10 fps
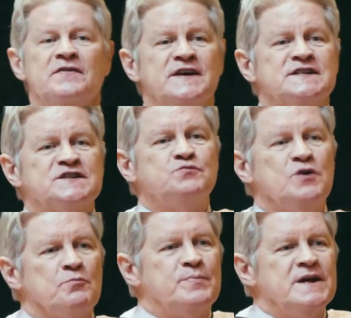This
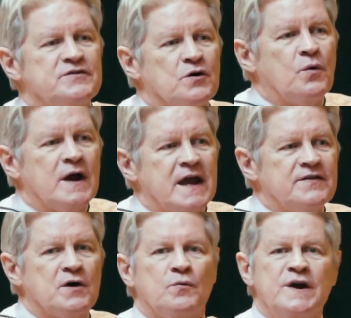will be the way
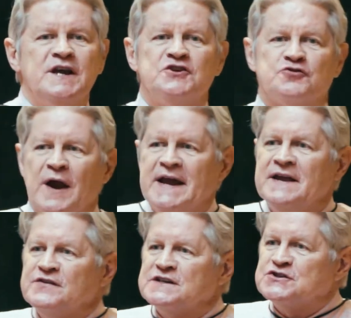that we
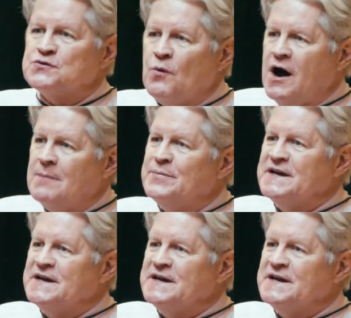drain the swamp